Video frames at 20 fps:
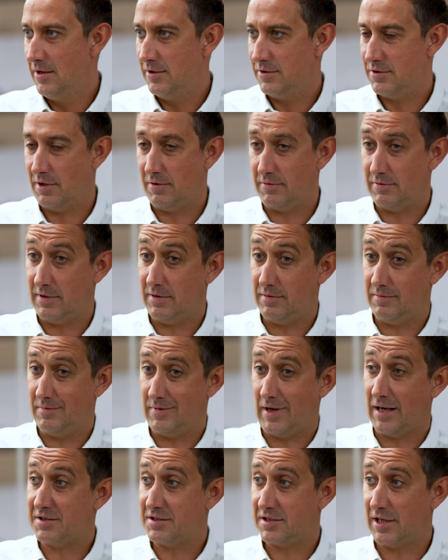So
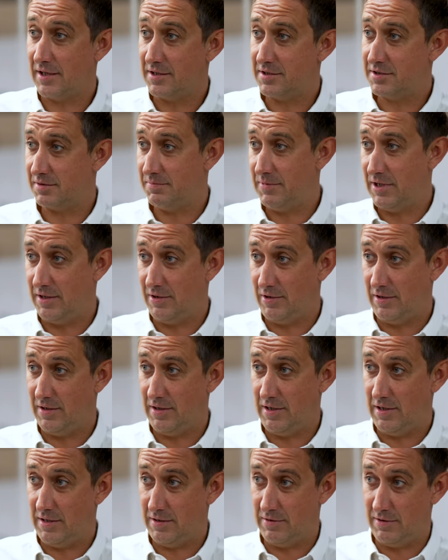that says to me that
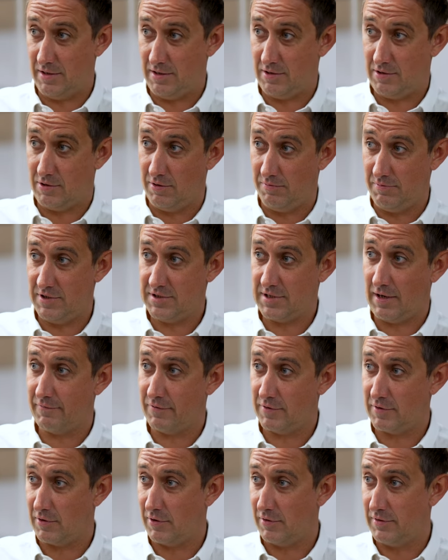the companies
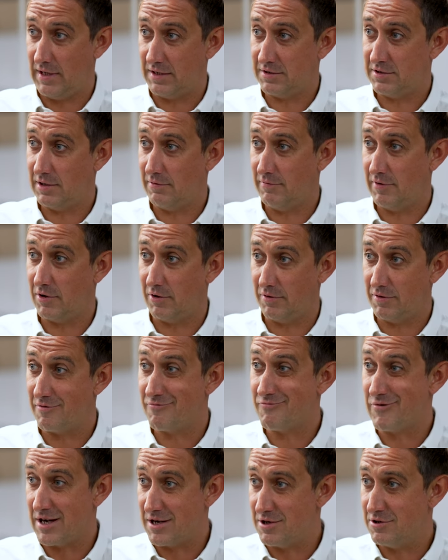haven't necessarily got the
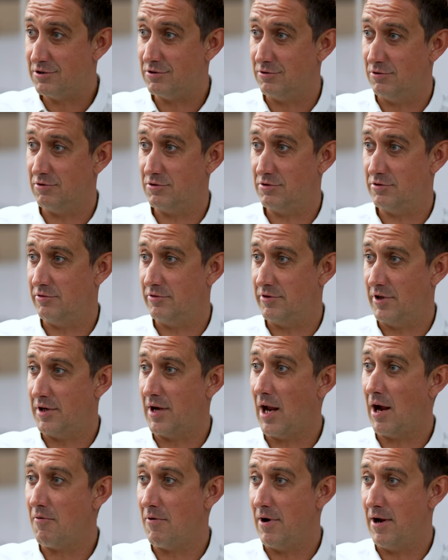resource or the
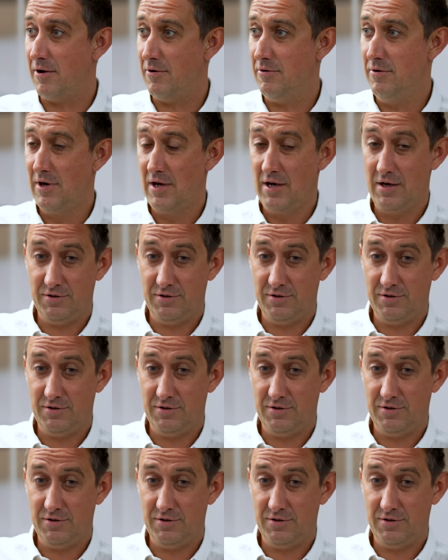know-how